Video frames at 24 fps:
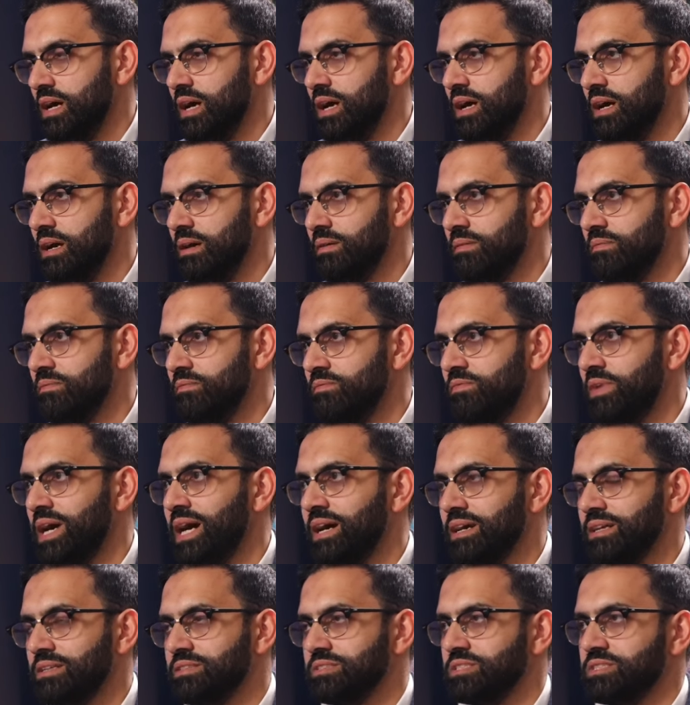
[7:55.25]
Uh,
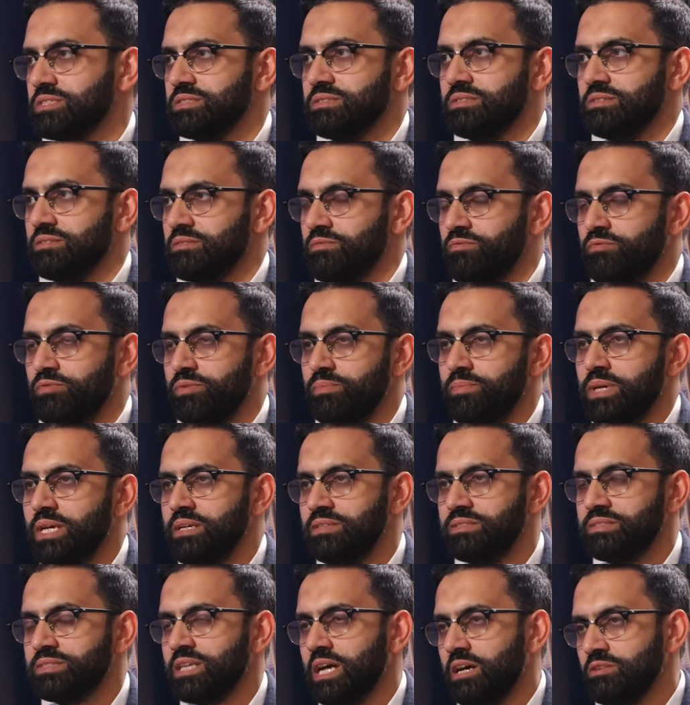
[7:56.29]
that for
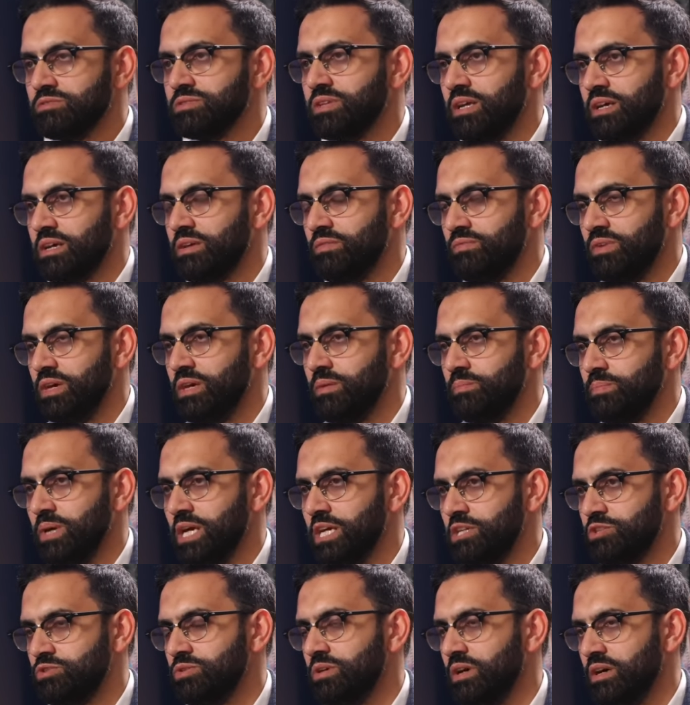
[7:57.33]
me sounds like a very
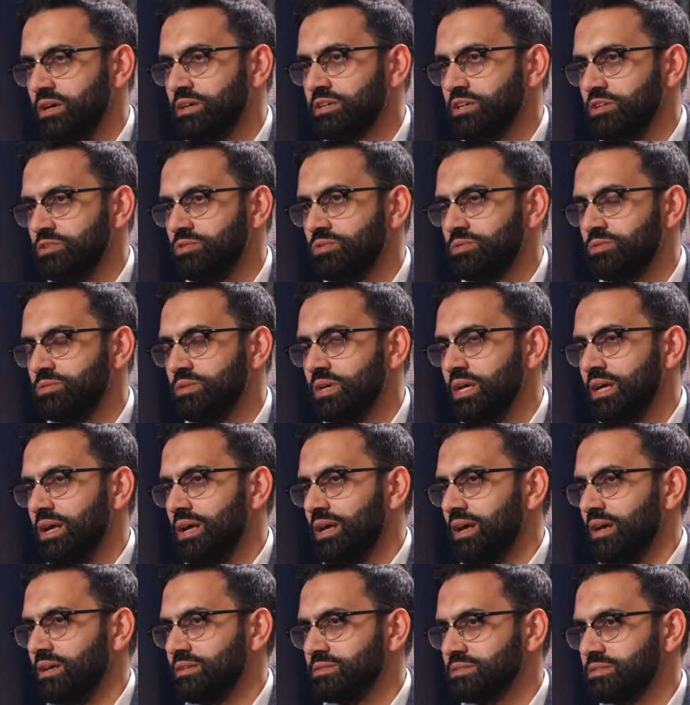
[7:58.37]
patriarchal
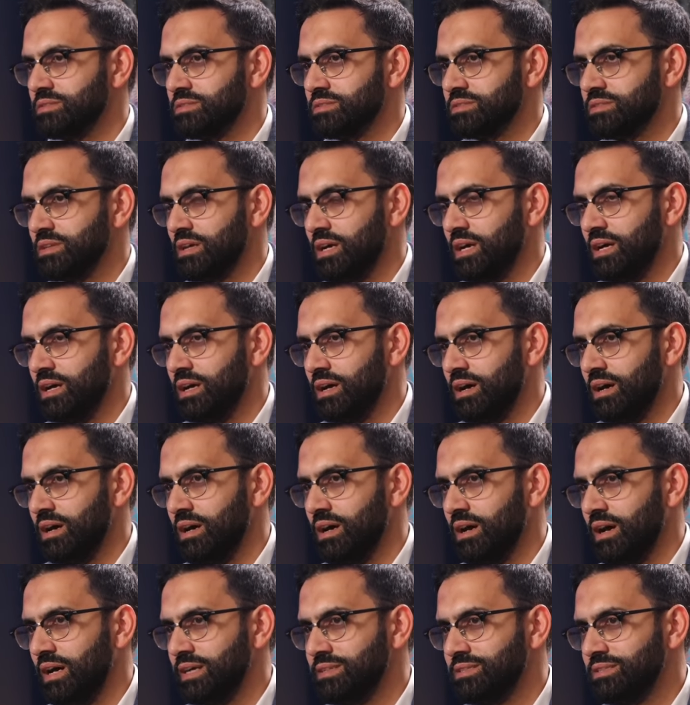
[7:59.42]
uh,
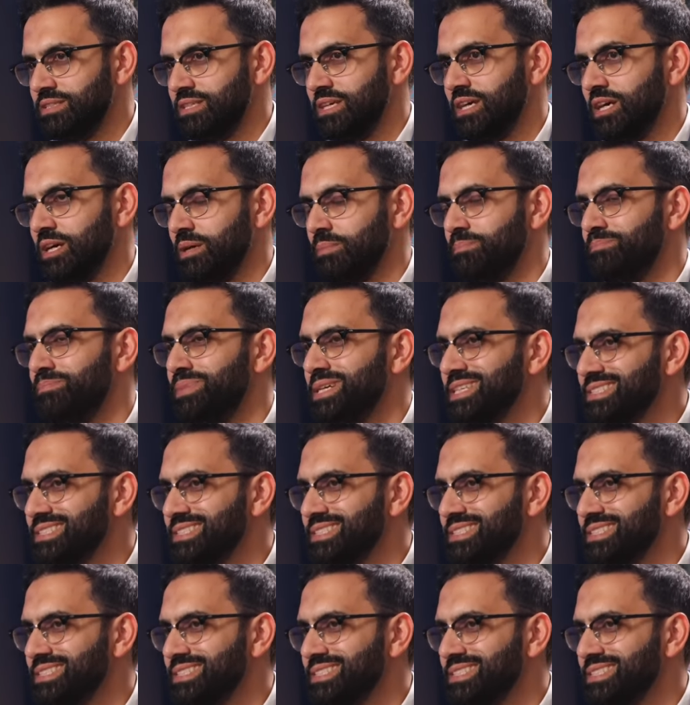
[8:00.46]
uh, idea,